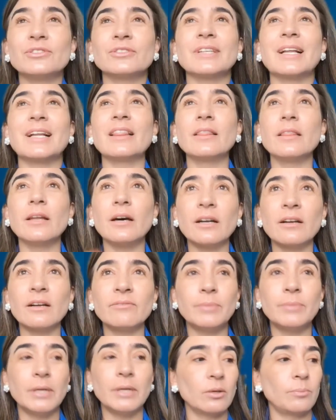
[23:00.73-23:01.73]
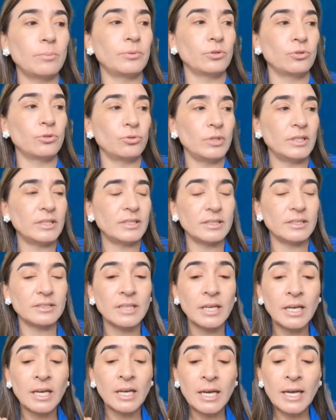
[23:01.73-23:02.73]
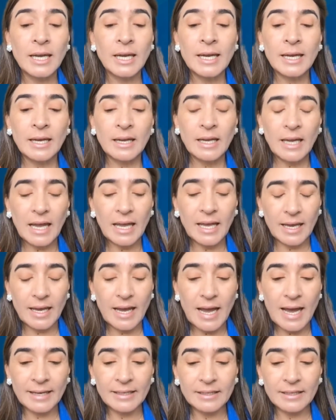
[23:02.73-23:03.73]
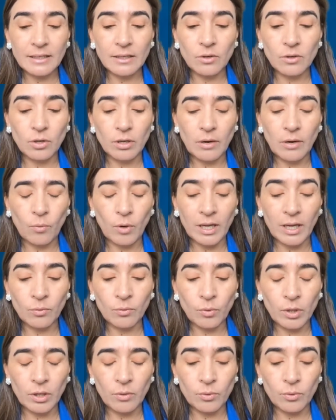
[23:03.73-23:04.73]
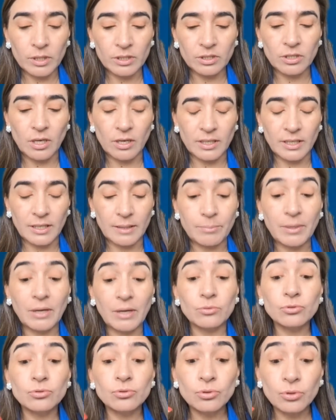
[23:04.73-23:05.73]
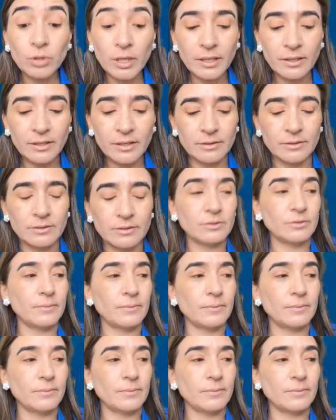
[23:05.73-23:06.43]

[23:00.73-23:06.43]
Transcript: a lot of big opportunities. And while we were talking about trillions,